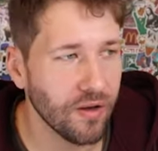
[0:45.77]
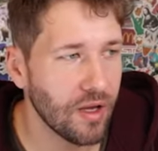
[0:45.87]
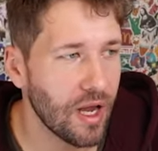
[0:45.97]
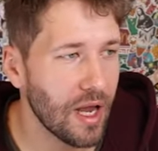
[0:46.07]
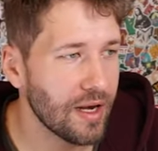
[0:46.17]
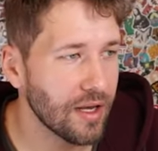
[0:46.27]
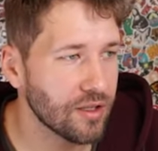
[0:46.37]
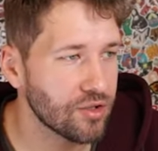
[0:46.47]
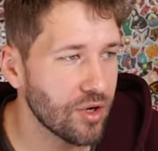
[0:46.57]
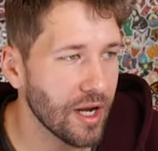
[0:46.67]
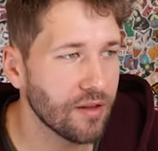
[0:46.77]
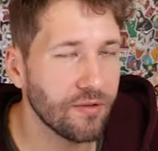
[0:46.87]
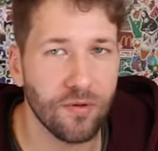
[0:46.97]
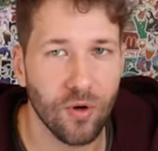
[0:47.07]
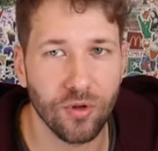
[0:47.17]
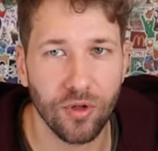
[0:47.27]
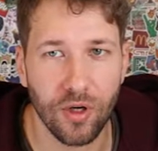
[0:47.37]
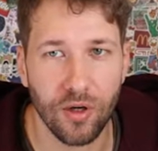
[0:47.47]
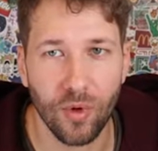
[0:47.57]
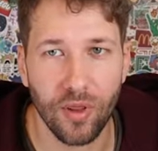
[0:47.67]
and extract the
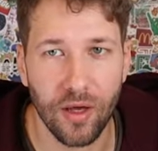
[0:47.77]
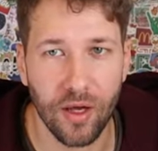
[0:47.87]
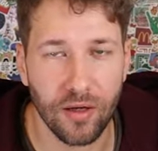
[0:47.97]
folder within.